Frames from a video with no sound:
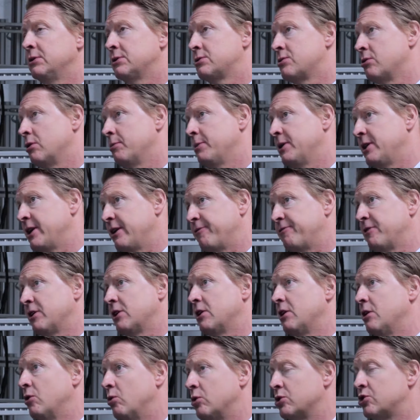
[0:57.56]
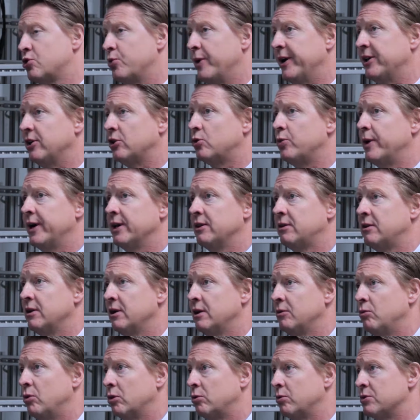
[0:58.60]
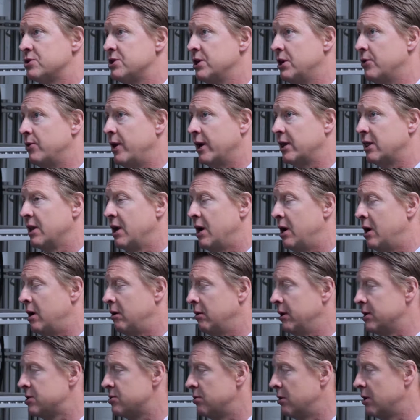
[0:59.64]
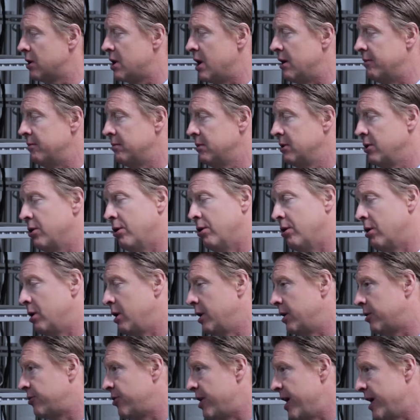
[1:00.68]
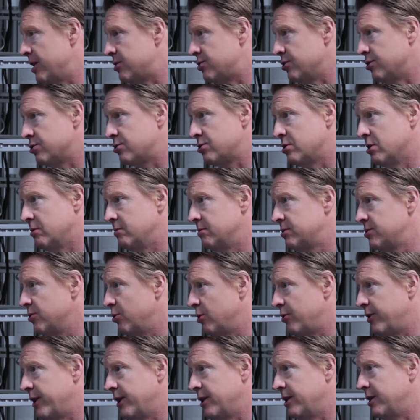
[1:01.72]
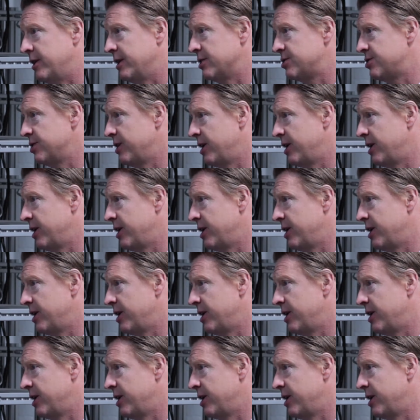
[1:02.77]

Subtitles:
it's going to be definitely launched 2020. What we see right now, it's going to come earlier trial systems already this